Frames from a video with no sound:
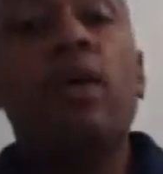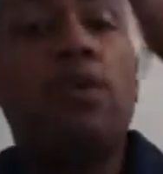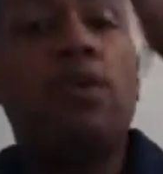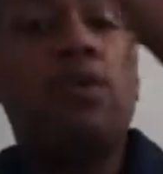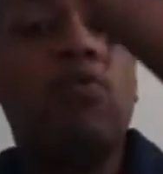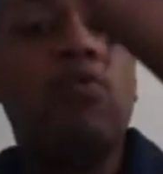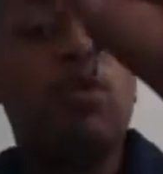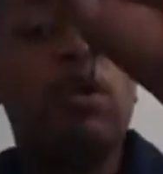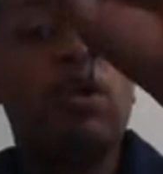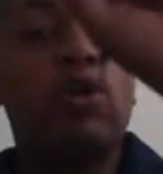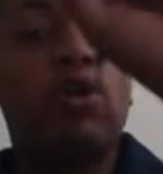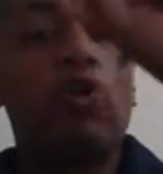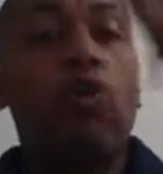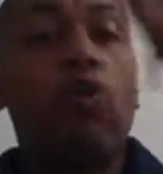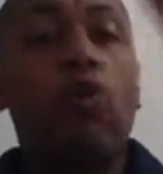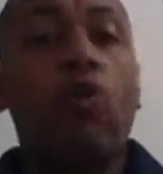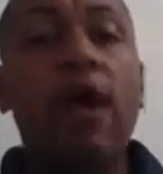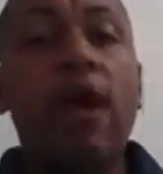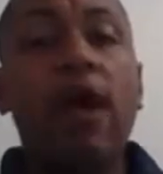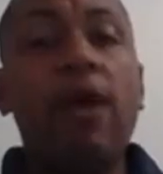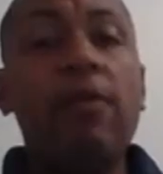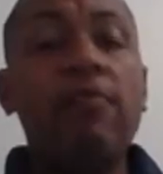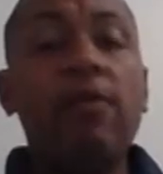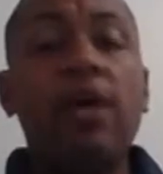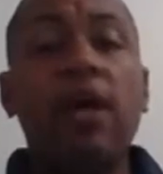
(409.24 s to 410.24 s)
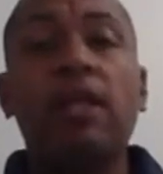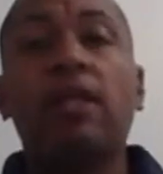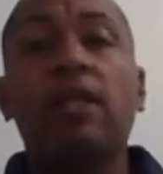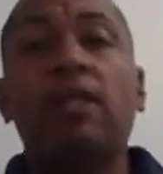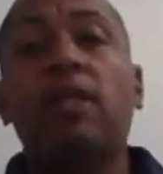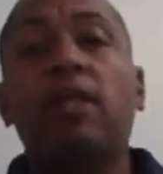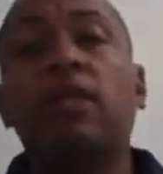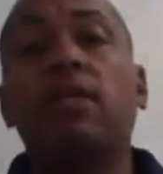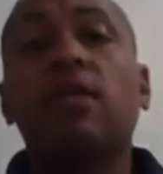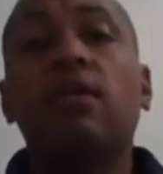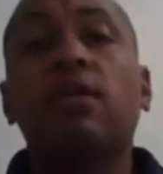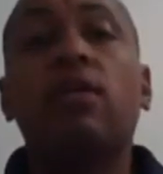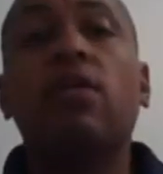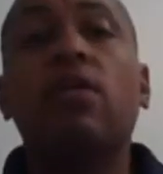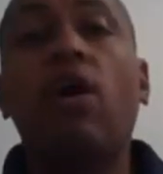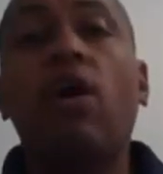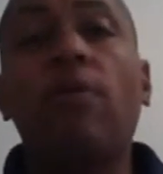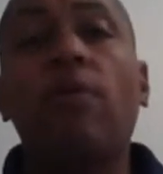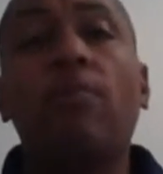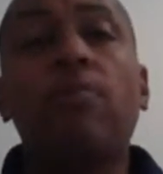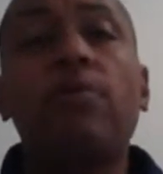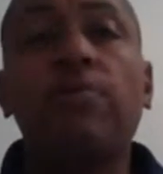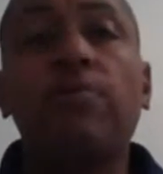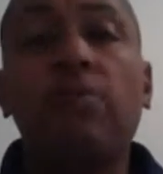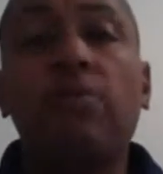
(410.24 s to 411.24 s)
You want to grab that link,
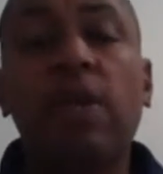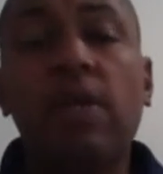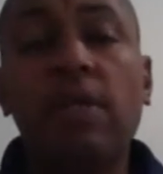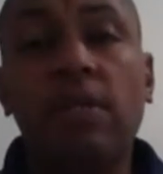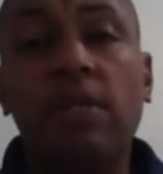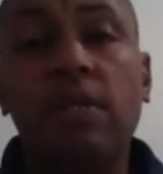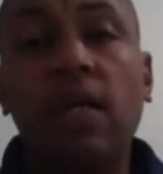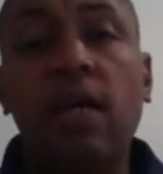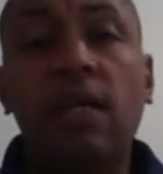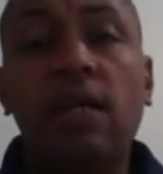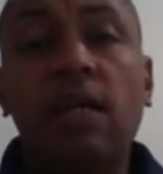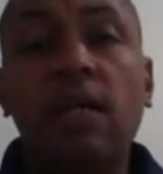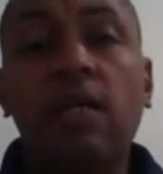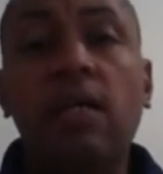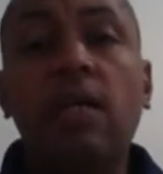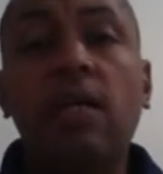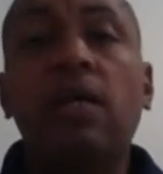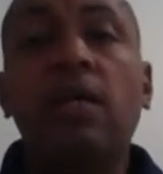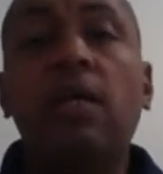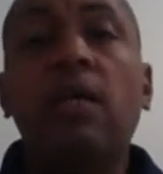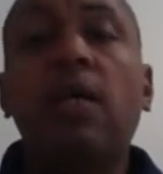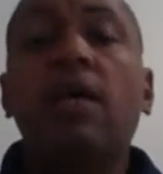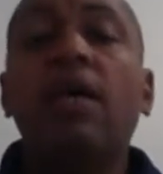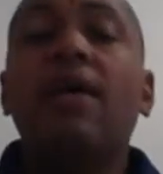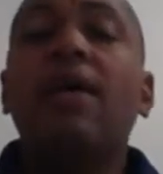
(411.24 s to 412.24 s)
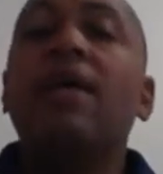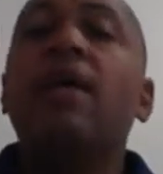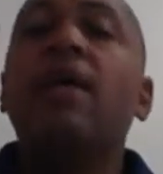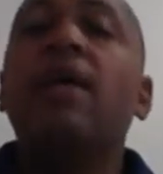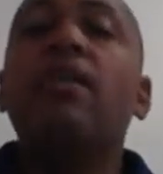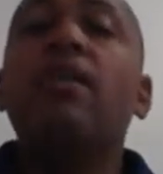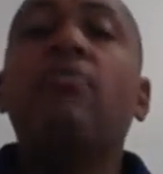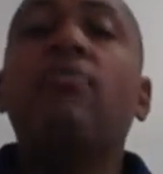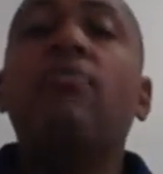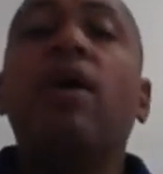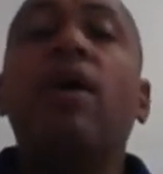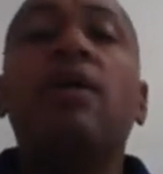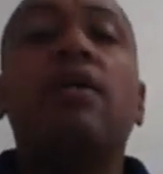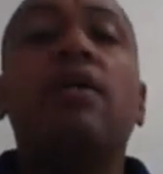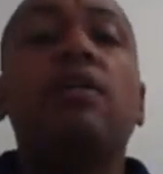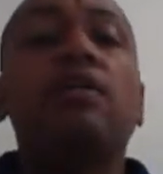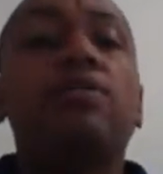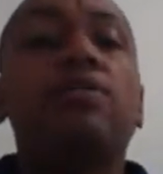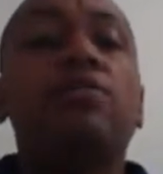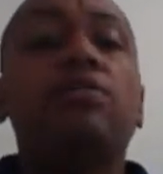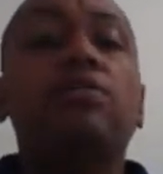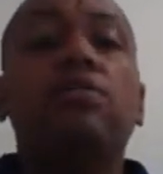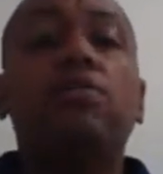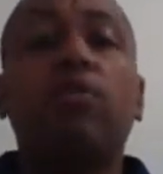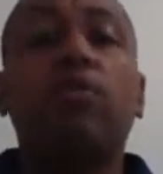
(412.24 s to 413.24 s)
copy and paste that link. Anybody
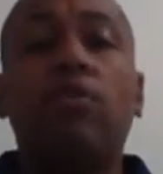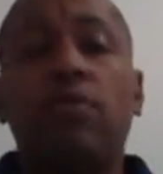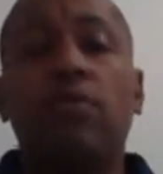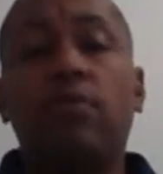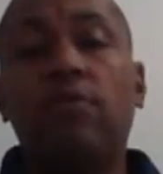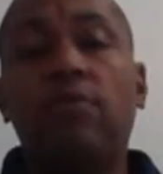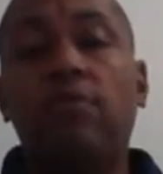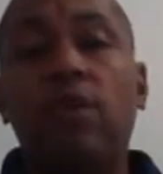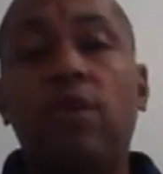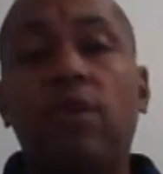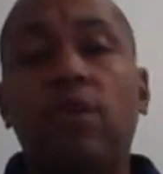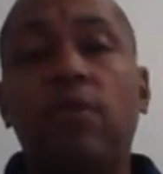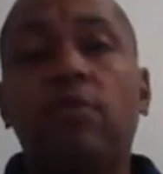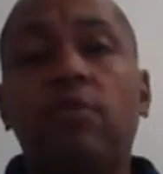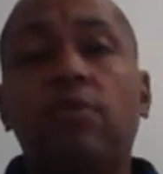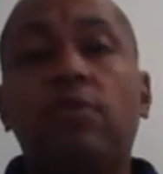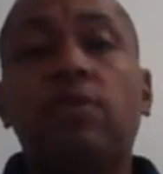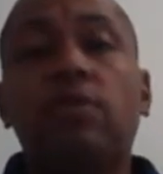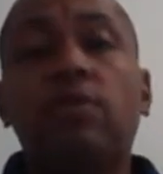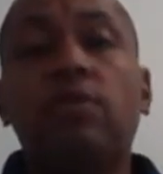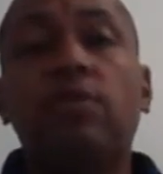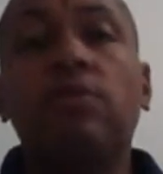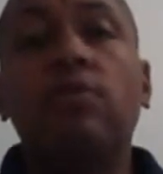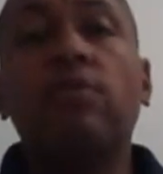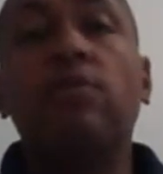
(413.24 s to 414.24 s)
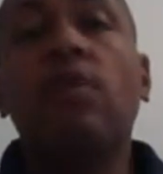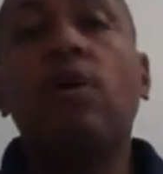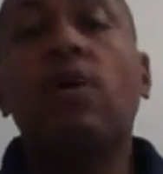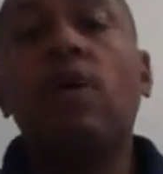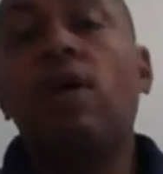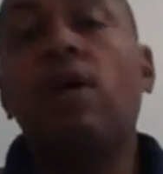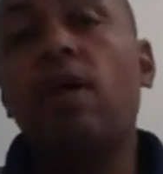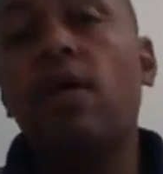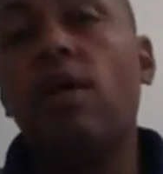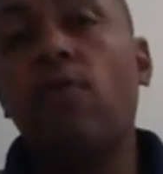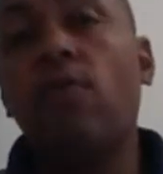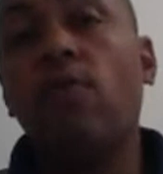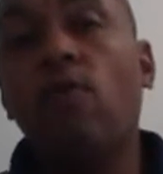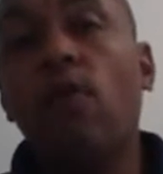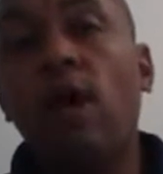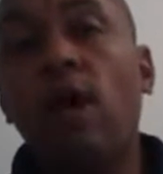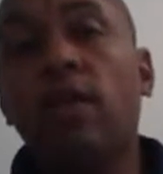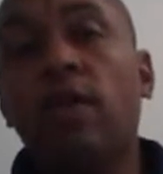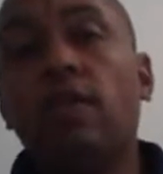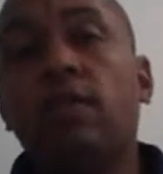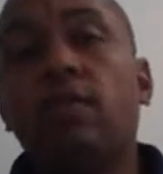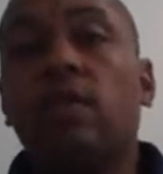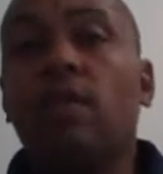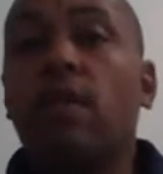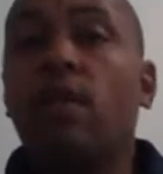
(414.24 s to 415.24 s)
that you showed the videos to and they
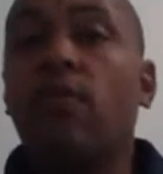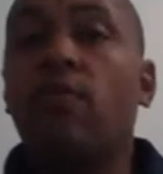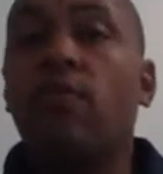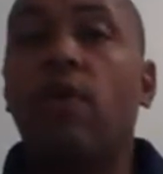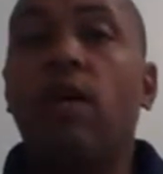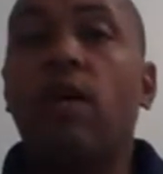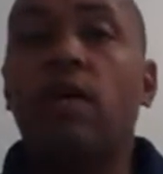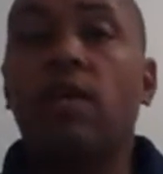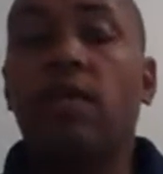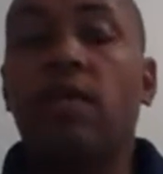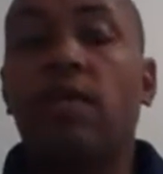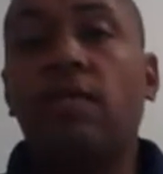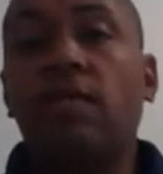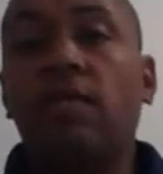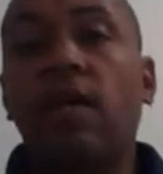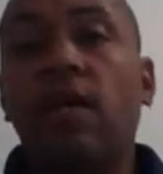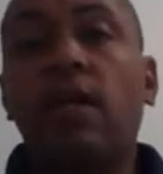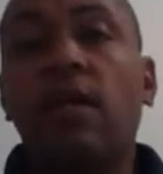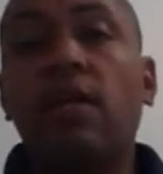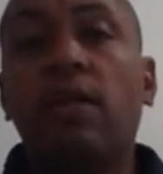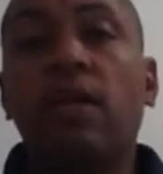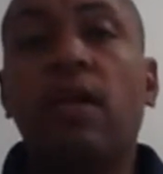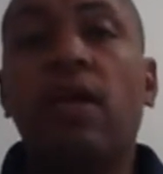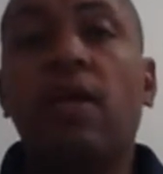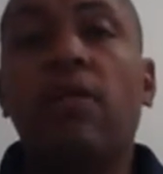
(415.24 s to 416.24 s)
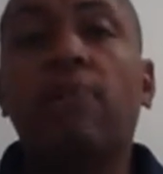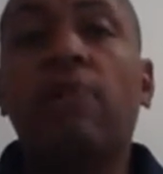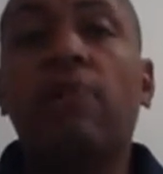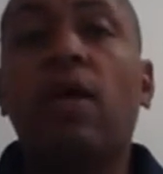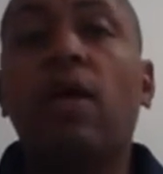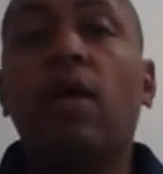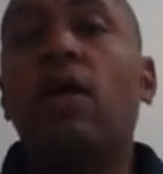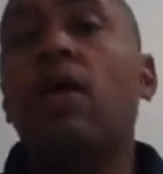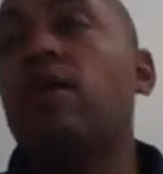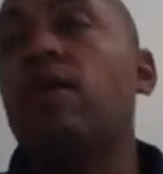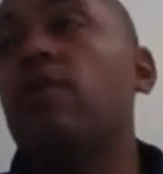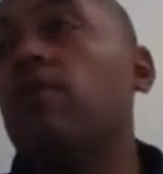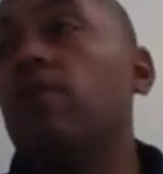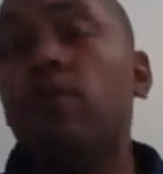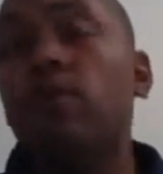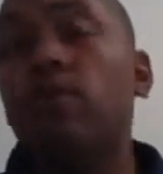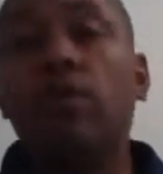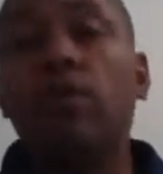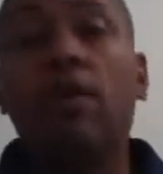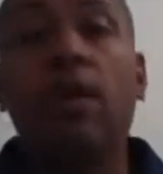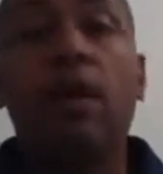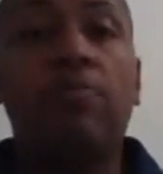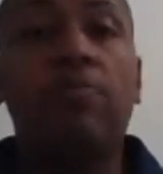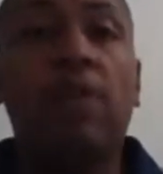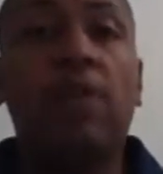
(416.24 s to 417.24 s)
watched it, they're ready to get signed up, and
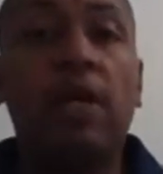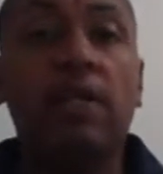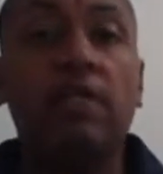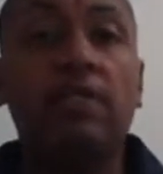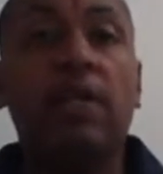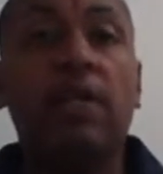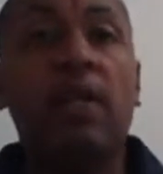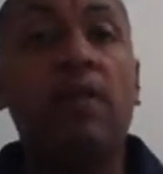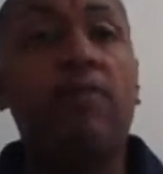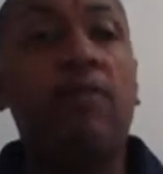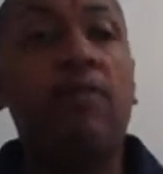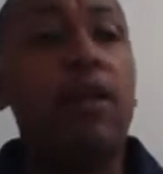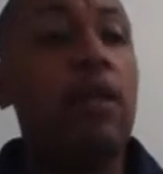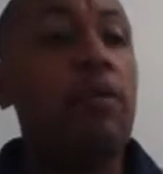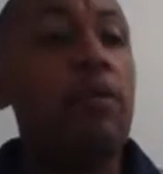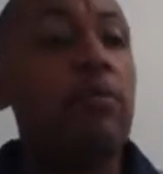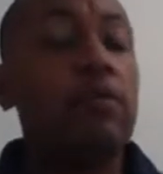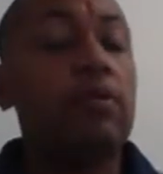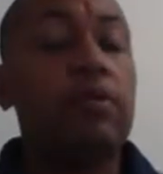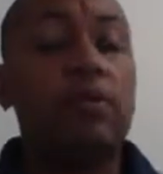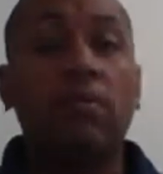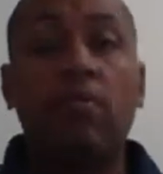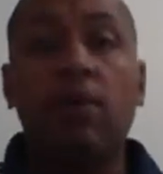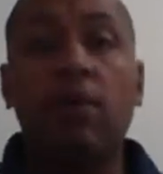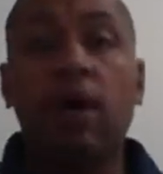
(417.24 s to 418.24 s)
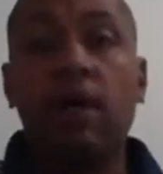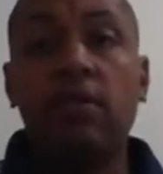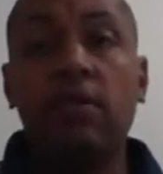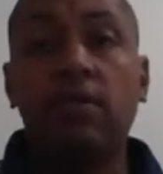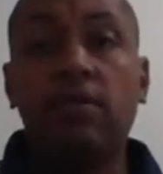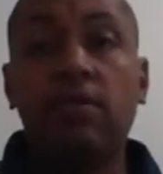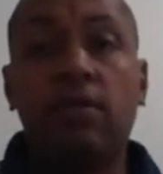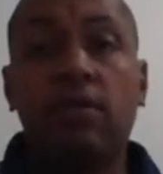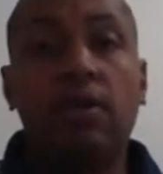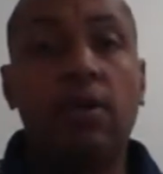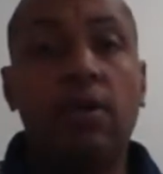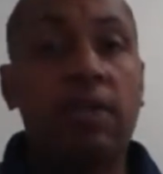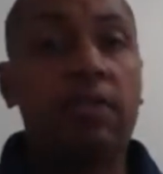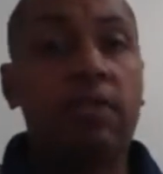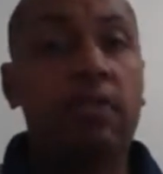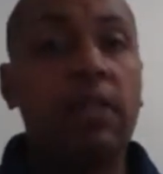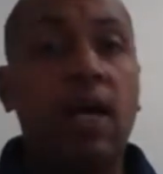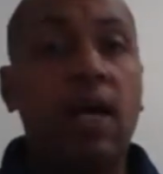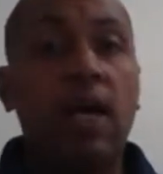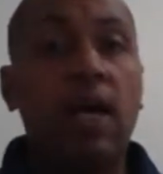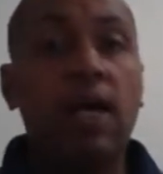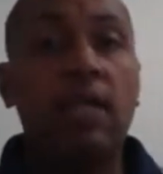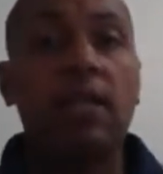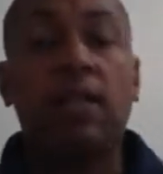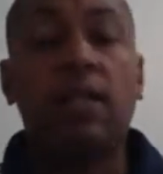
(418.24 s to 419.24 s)
your upline's not available, somebody
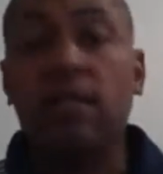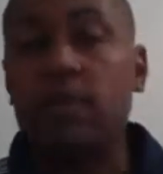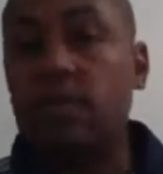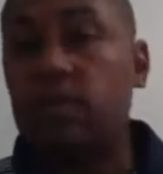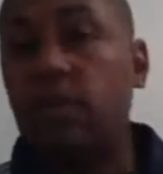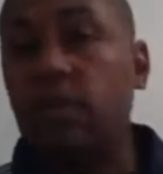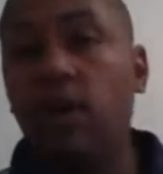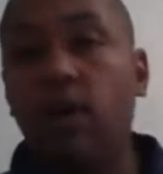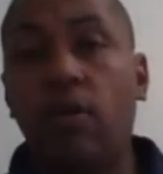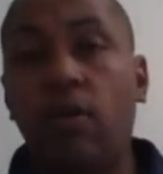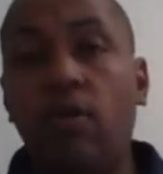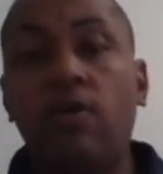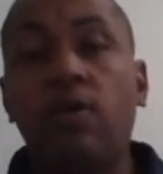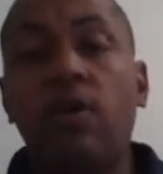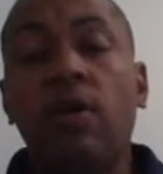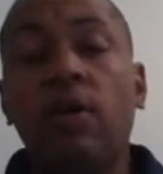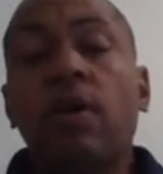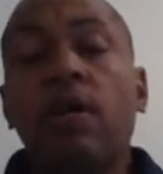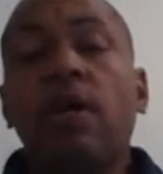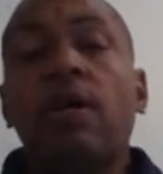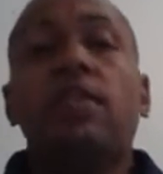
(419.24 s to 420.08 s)
excited, let's go.